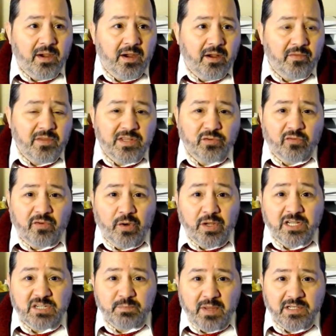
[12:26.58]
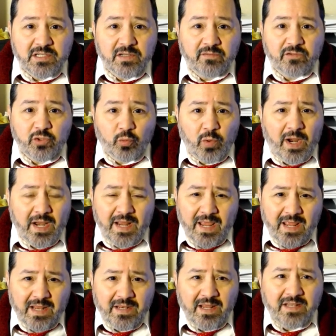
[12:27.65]
These were very expensive to write,
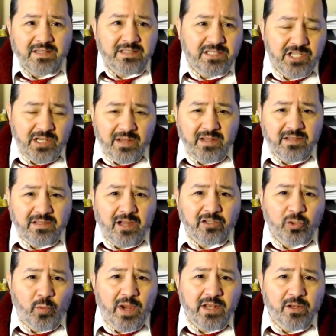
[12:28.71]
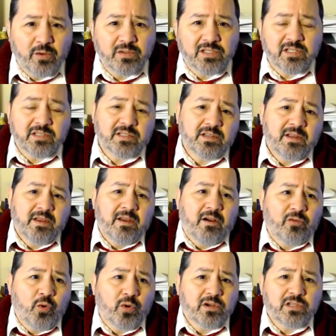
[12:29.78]
and Dr. White knows this.
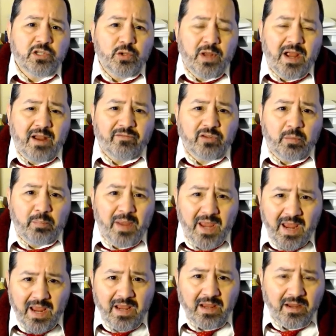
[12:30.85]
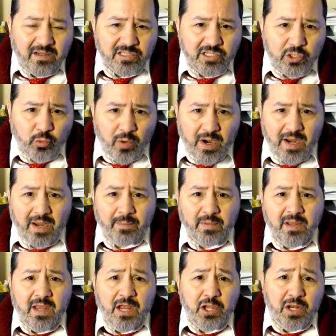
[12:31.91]
Of course, you'd have to pay a scribe,
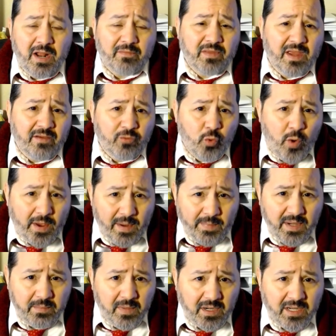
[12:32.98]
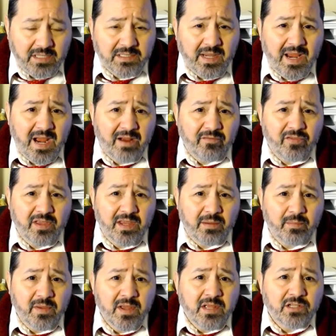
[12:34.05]
and you'd have to have quite a bit of money to have
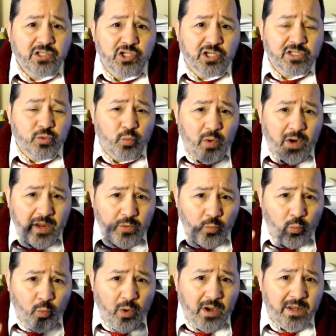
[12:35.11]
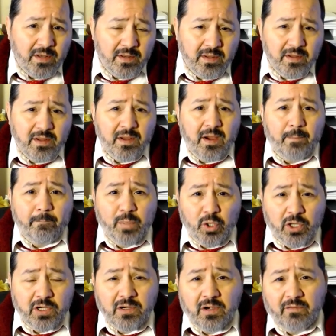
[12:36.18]
him just write one
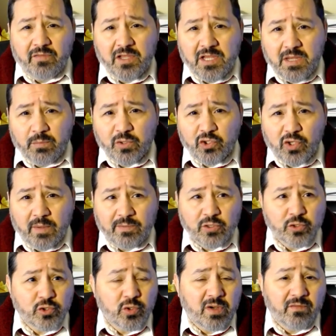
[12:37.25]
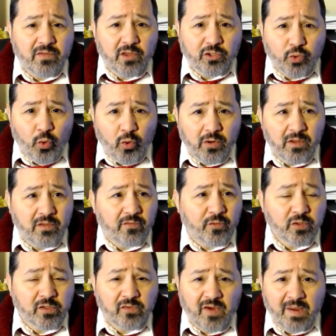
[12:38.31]
book of the Hebrew Scriptures, or even the Torah, the
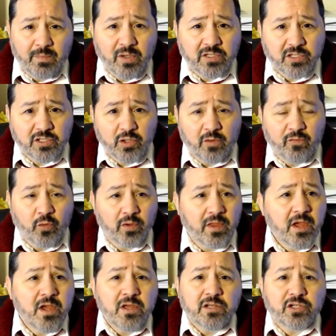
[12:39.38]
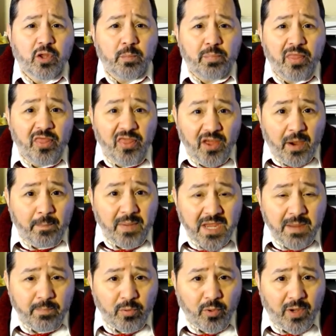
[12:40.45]
first 5 books, and so forth. So the
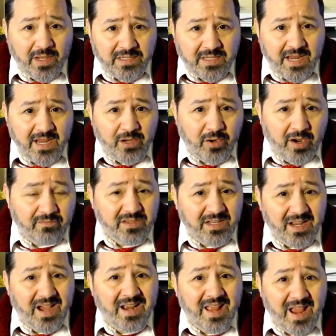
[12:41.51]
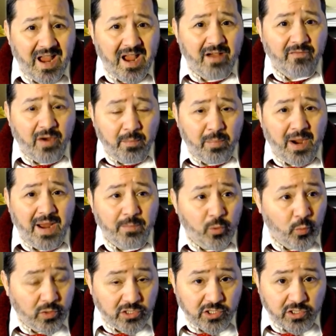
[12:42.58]
people, as Hank Hanegraaff, did not have a Bible,
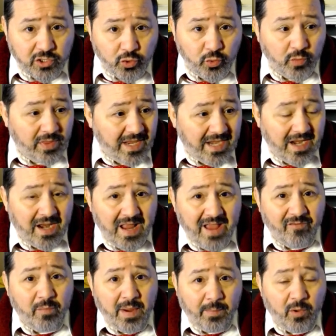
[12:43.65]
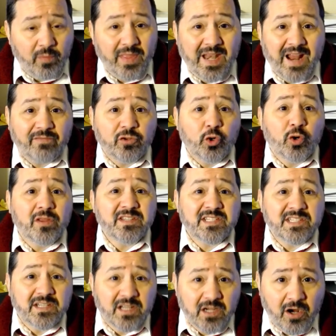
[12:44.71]
which is true. They did not have a Bible. They'd have to go to the
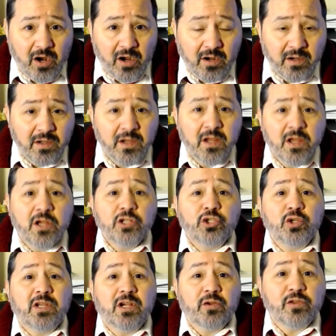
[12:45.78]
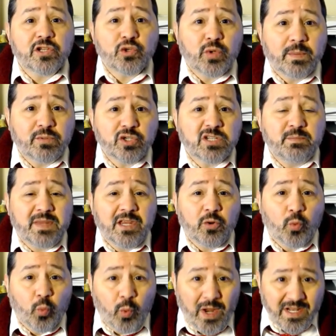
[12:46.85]
synagogue to hear the Scriptures
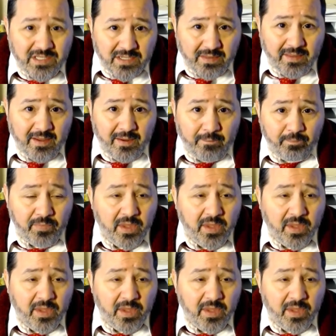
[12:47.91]
being read to them,